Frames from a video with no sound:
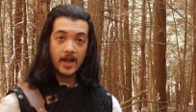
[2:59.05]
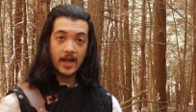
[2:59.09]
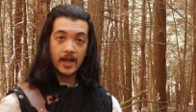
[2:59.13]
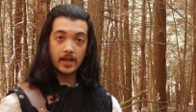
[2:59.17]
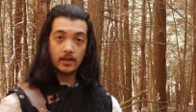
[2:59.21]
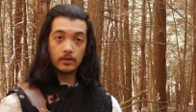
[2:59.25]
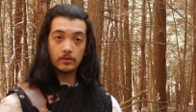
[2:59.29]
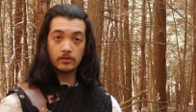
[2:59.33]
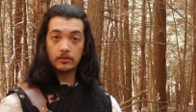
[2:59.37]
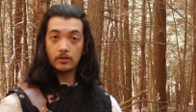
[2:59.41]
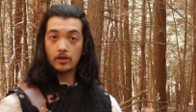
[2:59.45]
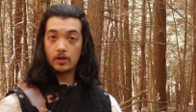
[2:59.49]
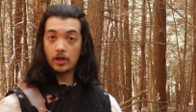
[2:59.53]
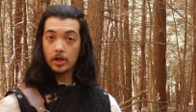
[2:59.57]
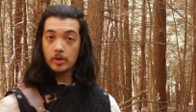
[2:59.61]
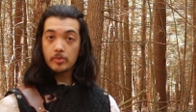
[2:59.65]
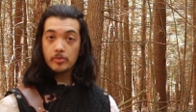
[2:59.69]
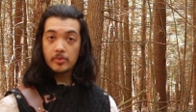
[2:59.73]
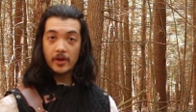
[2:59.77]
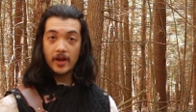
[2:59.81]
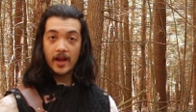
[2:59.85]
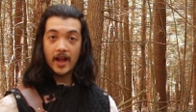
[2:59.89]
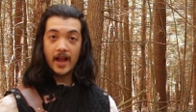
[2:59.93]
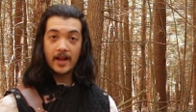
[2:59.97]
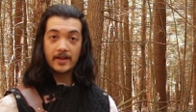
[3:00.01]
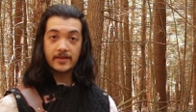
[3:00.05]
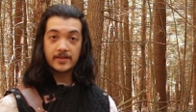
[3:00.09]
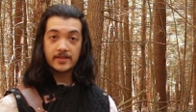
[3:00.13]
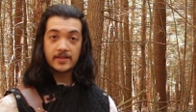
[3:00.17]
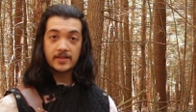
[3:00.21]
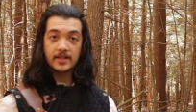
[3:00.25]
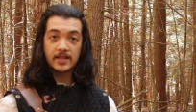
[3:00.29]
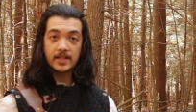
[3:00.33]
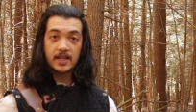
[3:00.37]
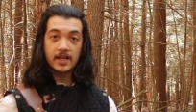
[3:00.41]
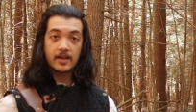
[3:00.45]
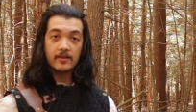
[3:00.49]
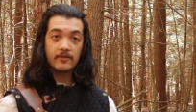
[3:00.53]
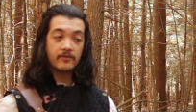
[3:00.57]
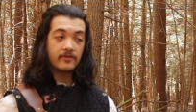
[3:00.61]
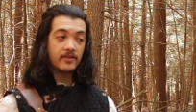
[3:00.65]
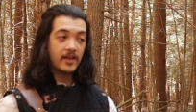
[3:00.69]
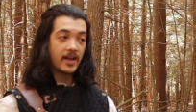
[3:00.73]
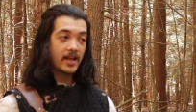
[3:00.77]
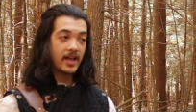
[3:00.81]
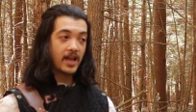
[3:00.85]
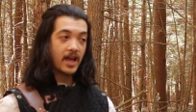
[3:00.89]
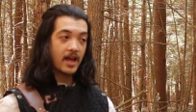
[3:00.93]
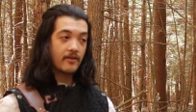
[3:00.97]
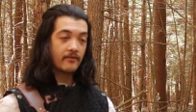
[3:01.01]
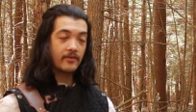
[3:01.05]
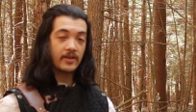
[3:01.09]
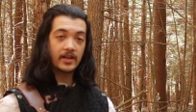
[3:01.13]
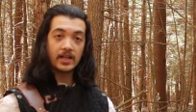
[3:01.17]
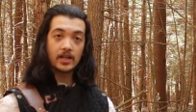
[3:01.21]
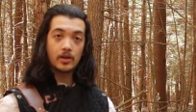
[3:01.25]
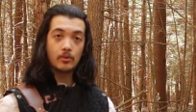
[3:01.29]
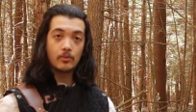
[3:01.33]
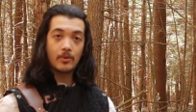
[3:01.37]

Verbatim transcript: a LARP and see if they have any